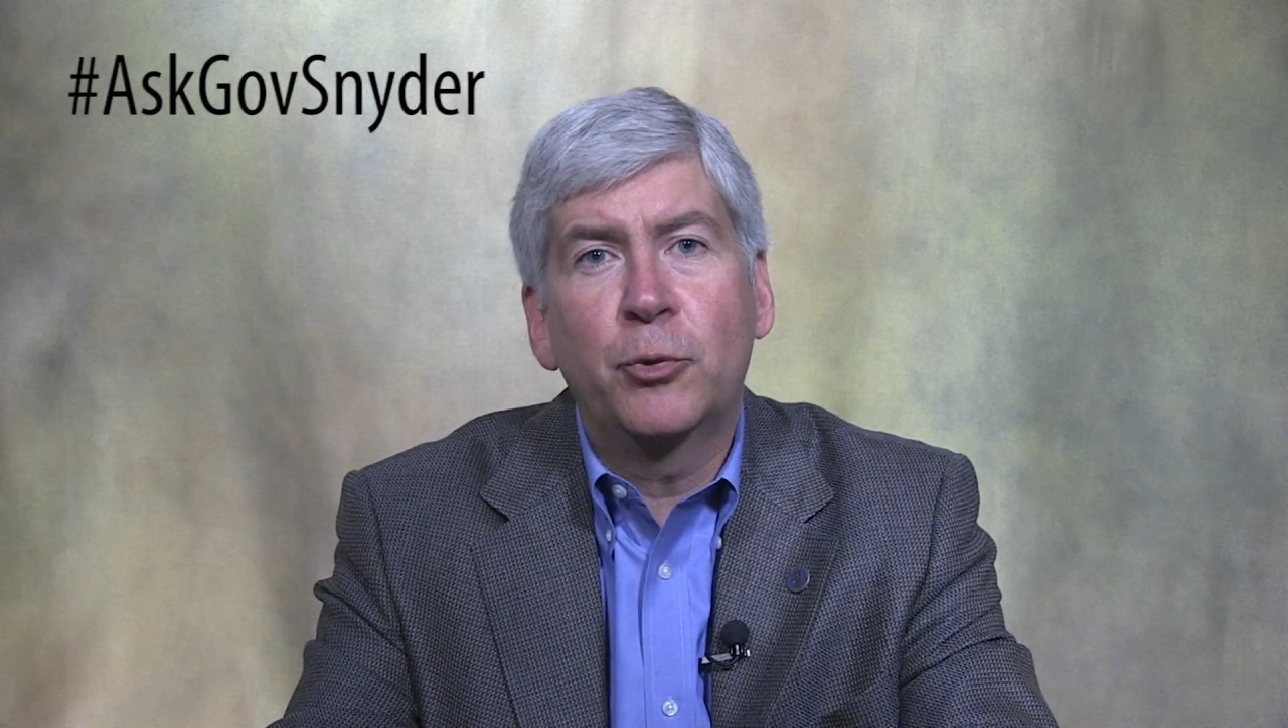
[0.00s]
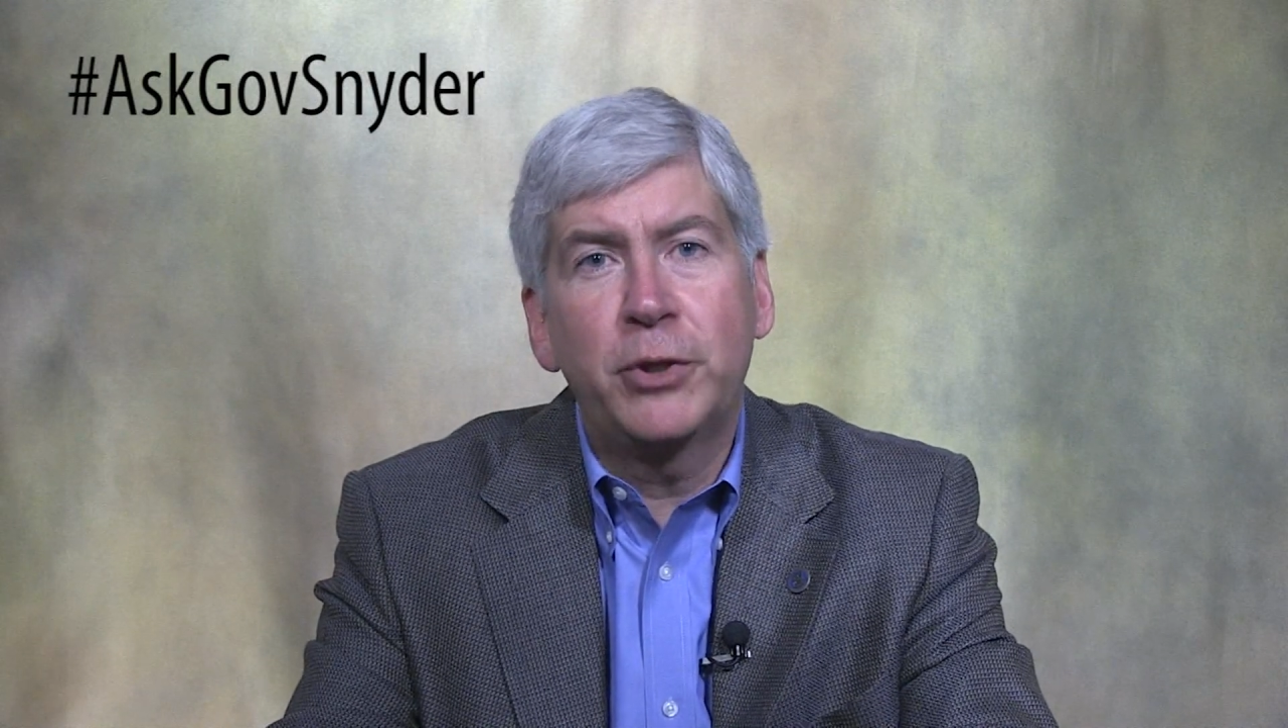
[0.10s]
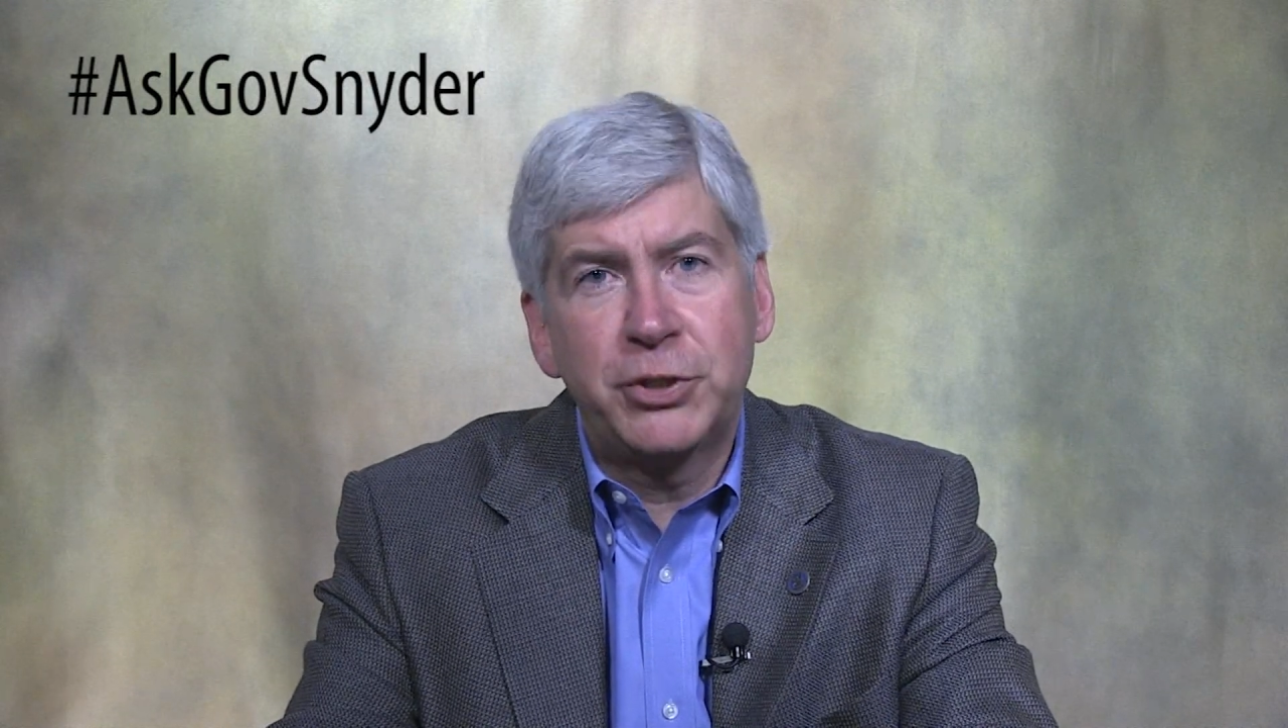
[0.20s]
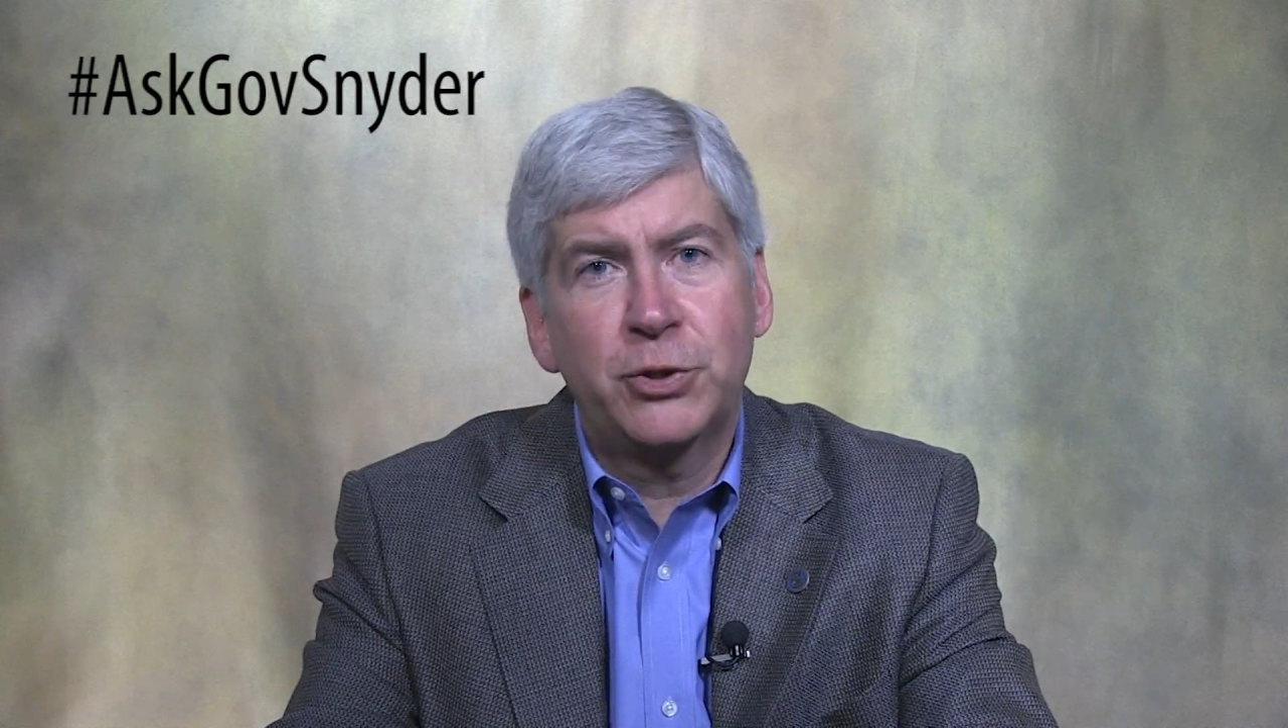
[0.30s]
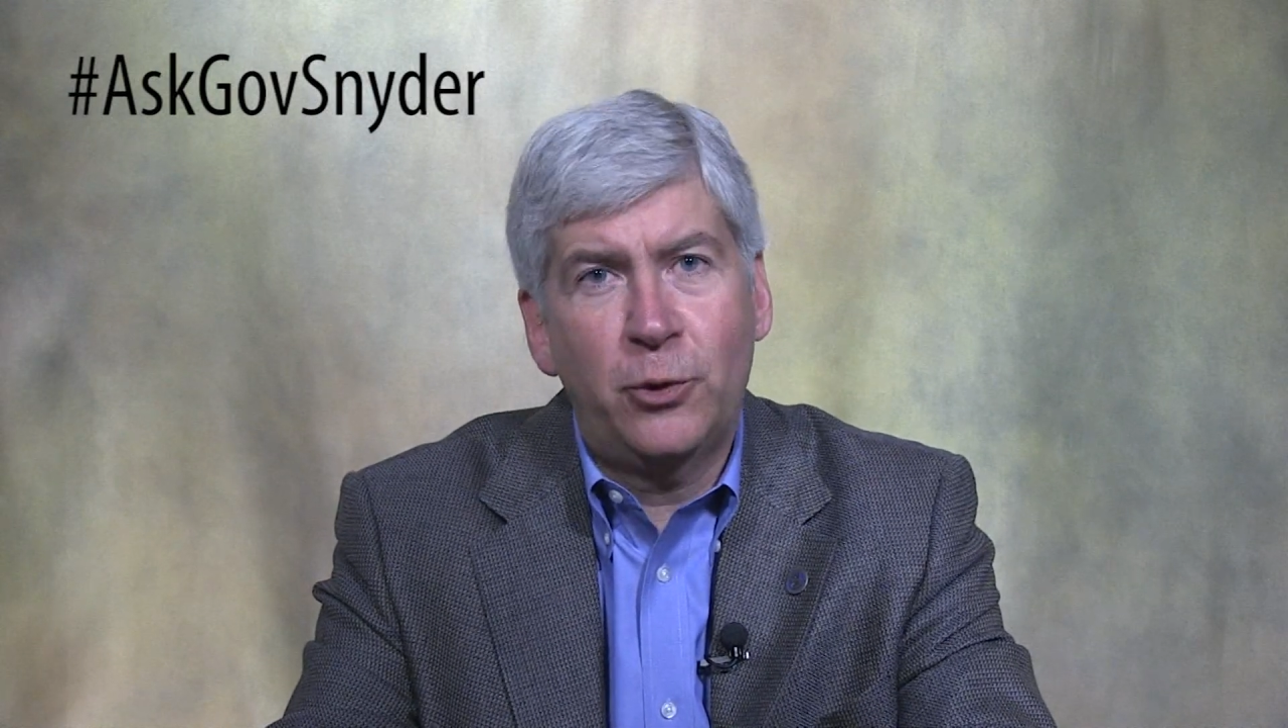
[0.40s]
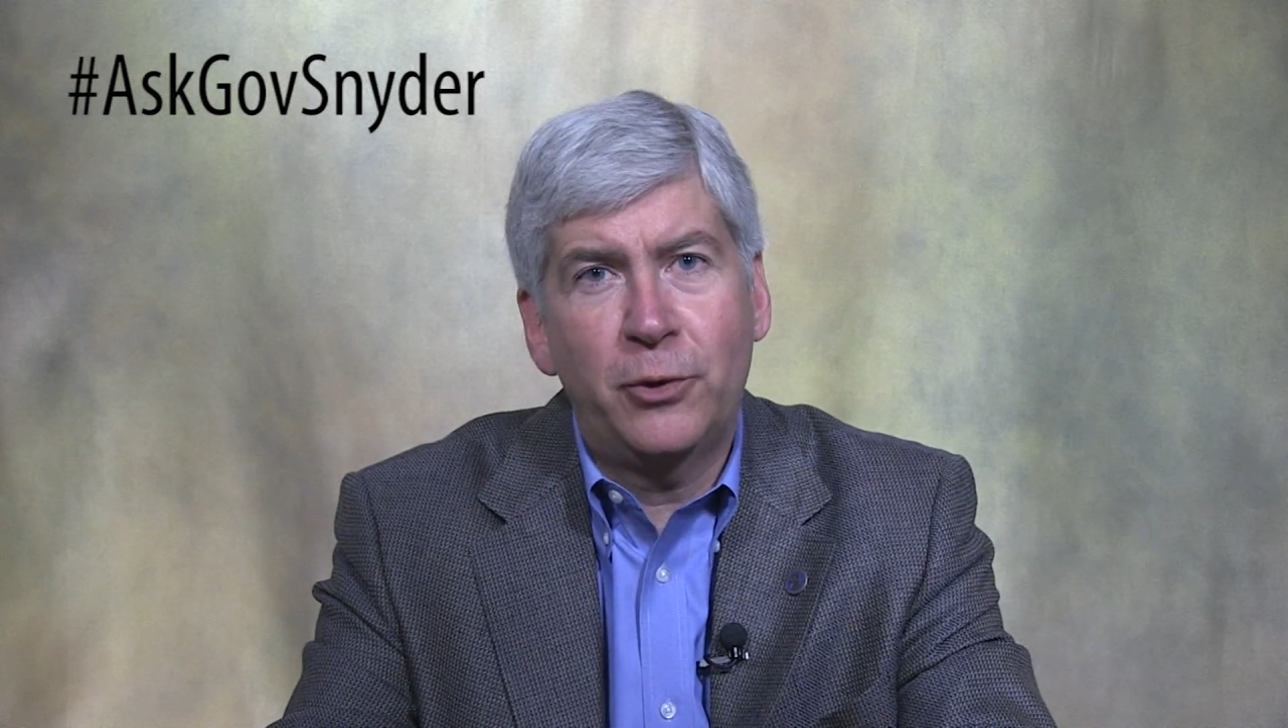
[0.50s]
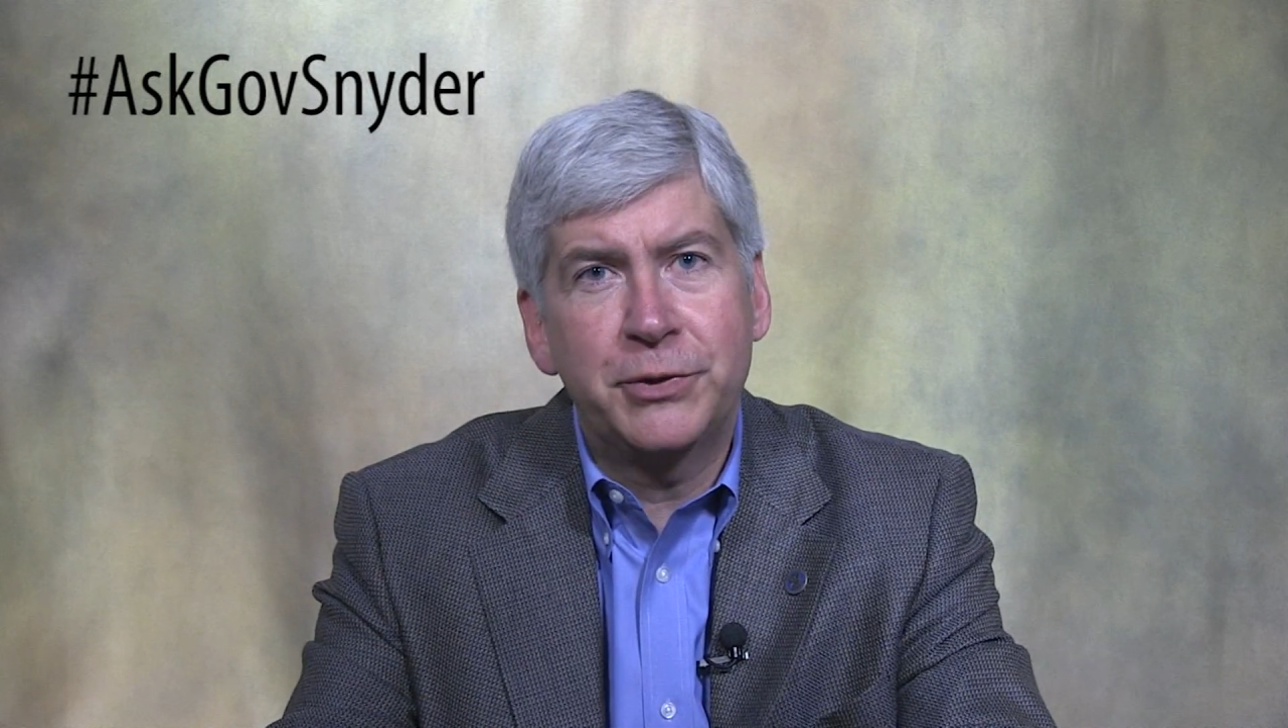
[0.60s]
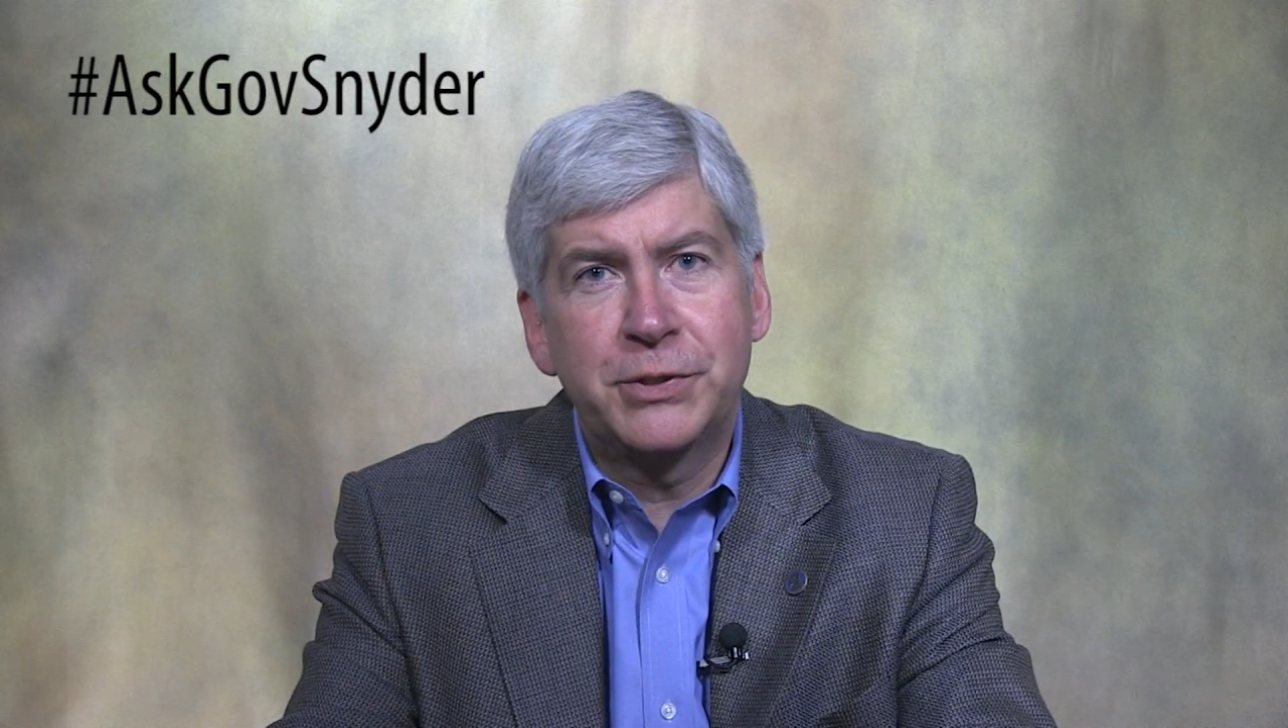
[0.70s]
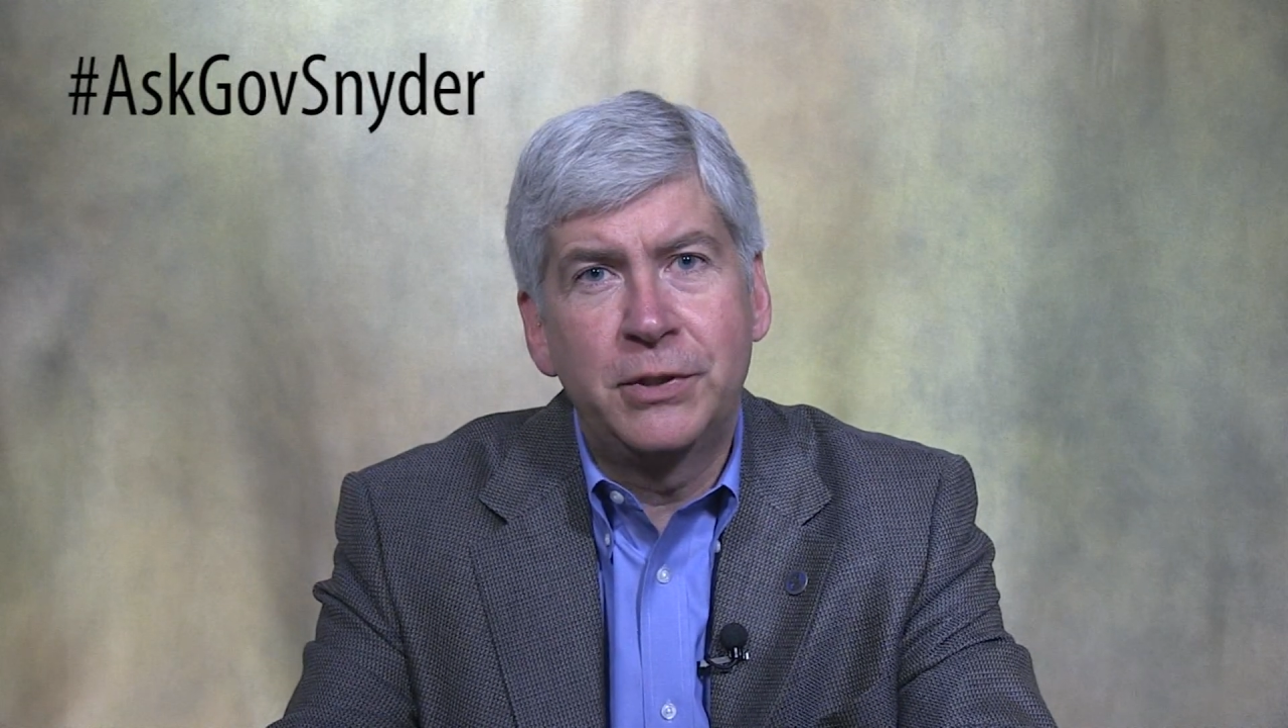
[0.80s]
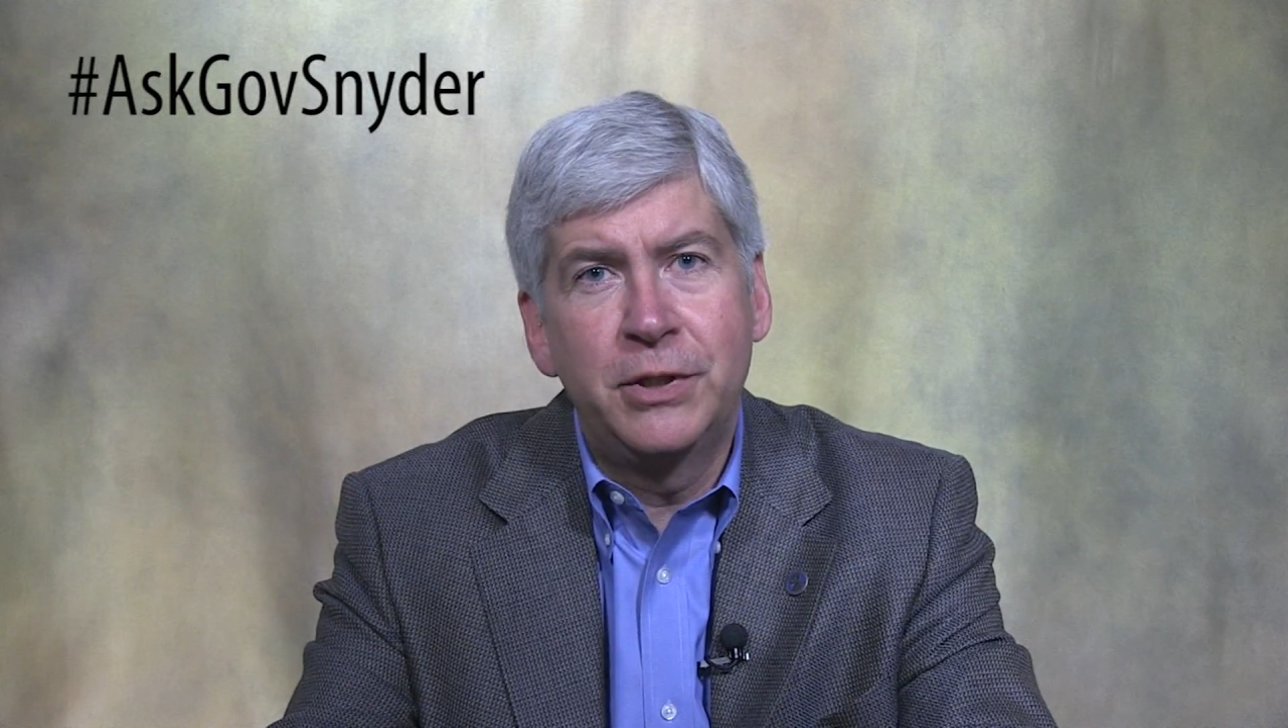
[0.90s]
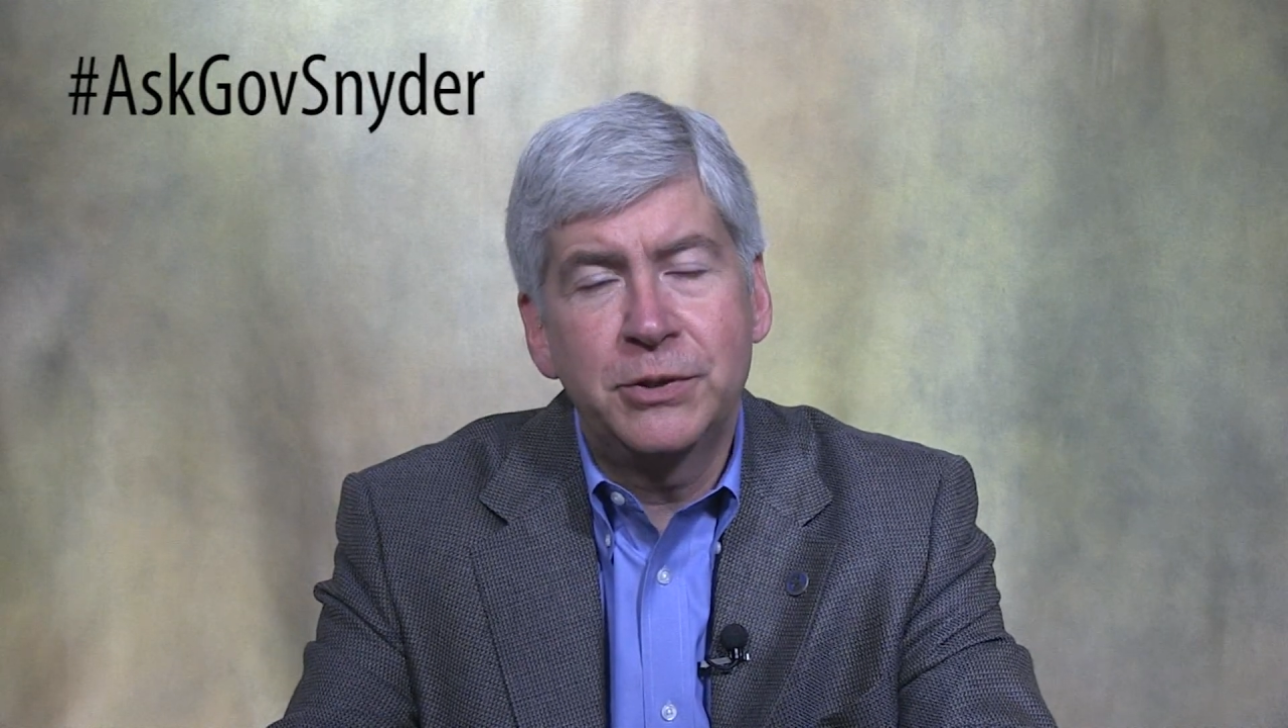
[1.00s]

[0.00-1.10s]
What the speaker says: bridge tolls.